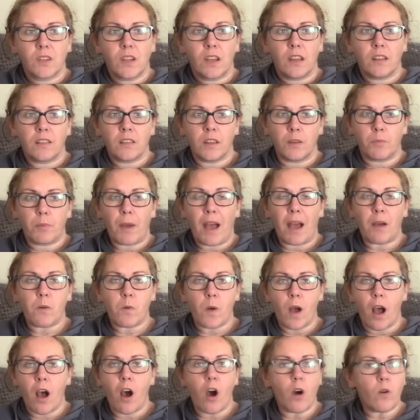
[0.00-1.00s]
The
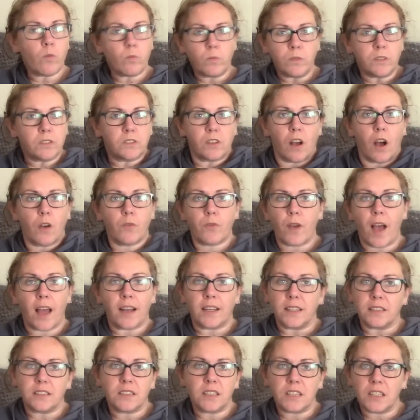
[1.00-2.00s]
power was off and
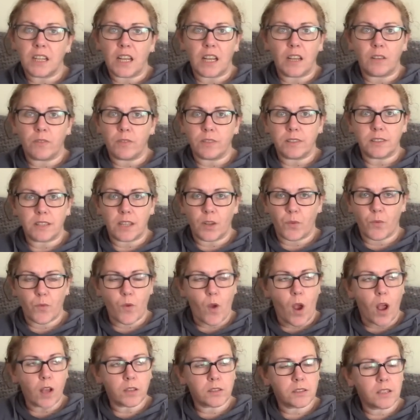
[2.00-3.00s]
it didn't even
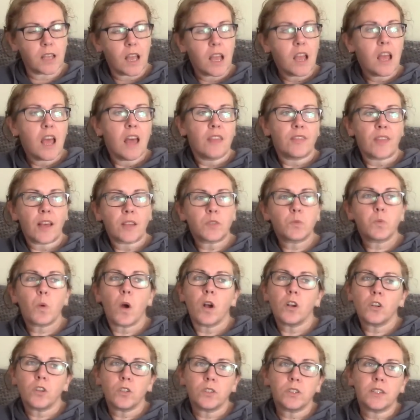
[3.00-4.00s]
defrost. That's
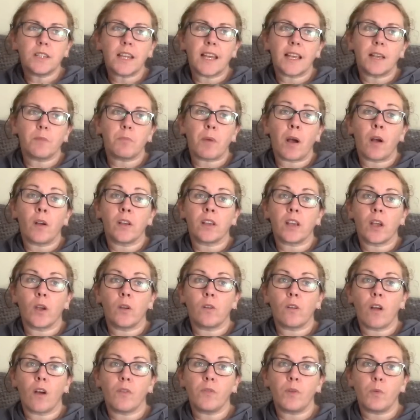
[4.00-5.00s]
one good thing about it
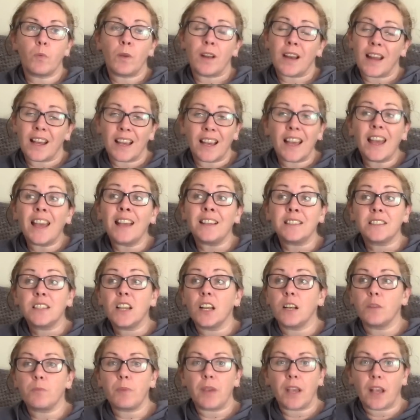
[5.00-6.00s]
going off in winter. It is
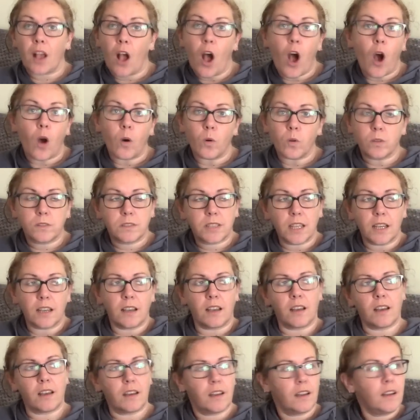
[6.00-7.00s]
going to be cold.
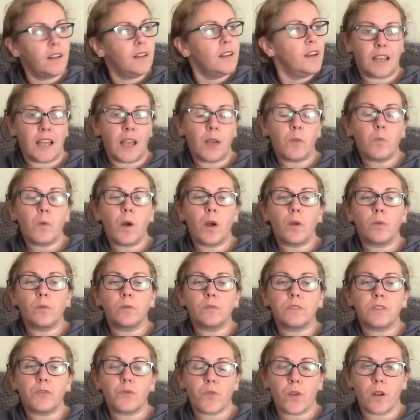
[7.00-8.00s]
It
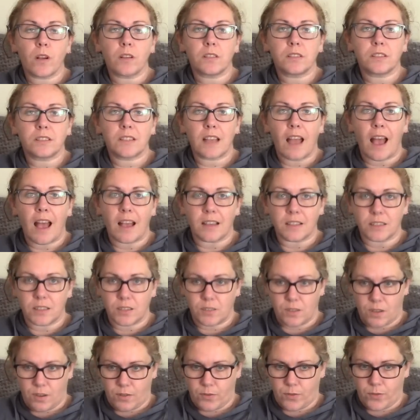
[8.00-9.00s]
won't defrost
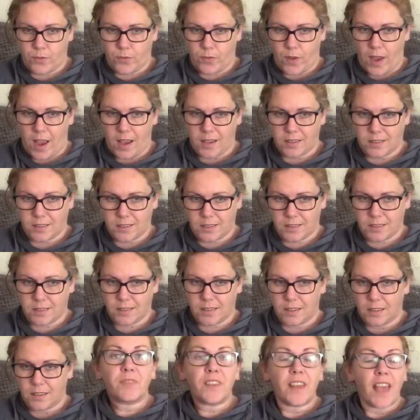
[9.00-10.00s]
as
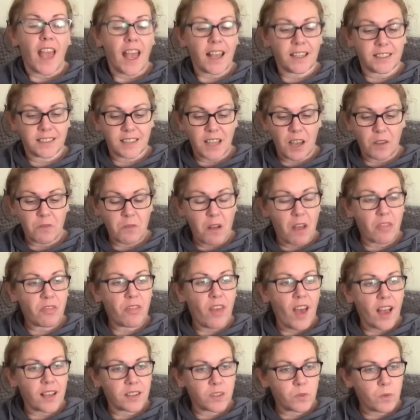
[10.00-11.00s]
fast. Yeah, so
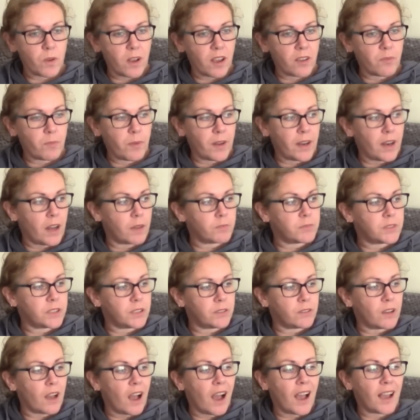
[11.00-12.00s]
that's what I've been up
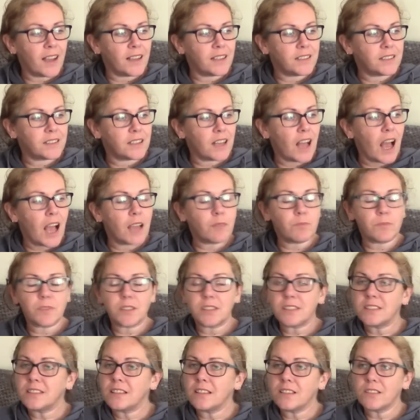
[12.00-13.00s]
to, guys. I'm
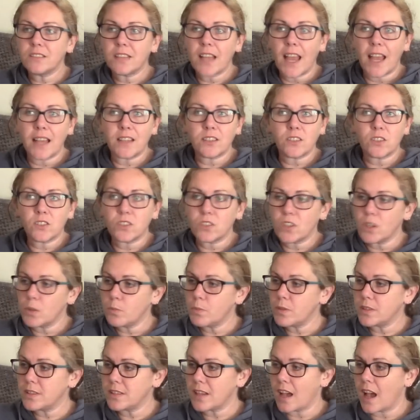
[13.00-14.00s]
still getting
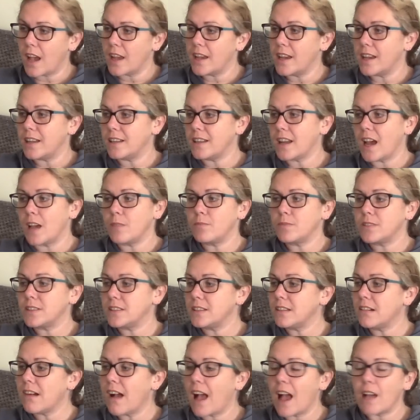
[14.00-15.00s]
super tired. I'm
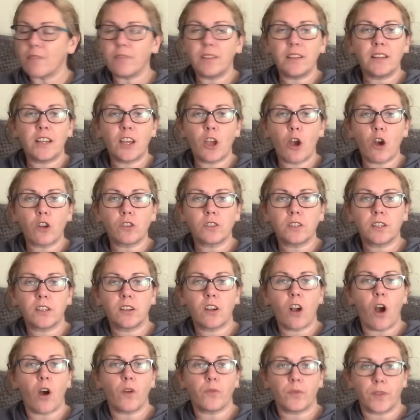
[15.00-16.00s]
still having the odd
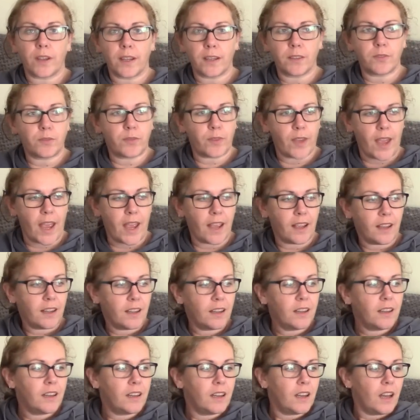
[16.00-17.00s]
coughing fit,
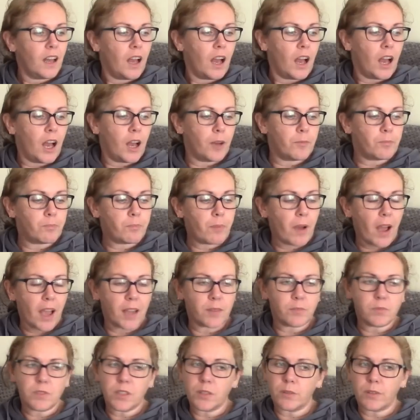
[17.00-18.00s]
but
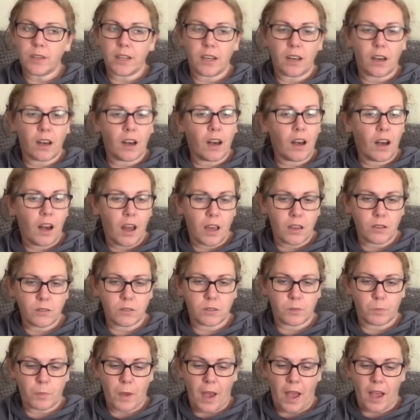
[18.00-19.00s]
I'm doing
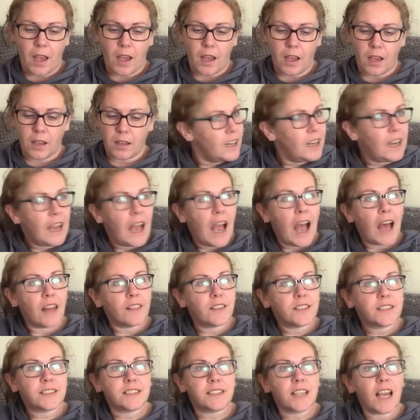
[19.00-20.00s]
loads better. And
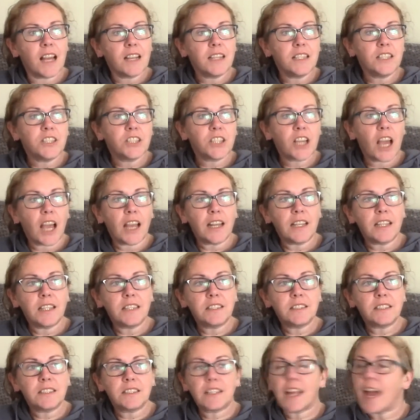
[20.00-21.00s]
the sun is
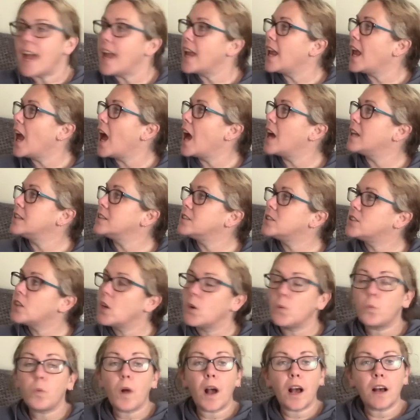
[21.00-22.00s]
shining today. And
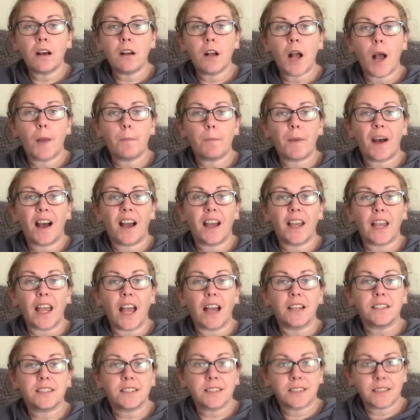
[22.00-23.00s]
so while my
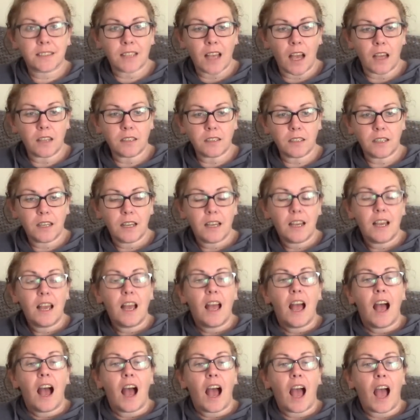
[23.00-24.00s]
son
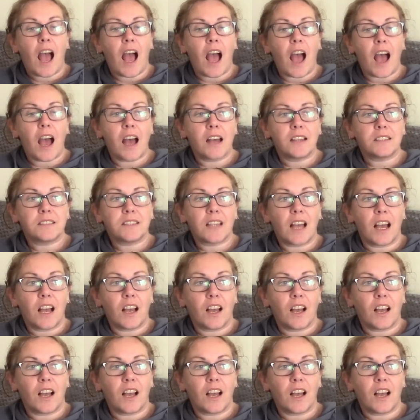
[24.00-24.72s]
has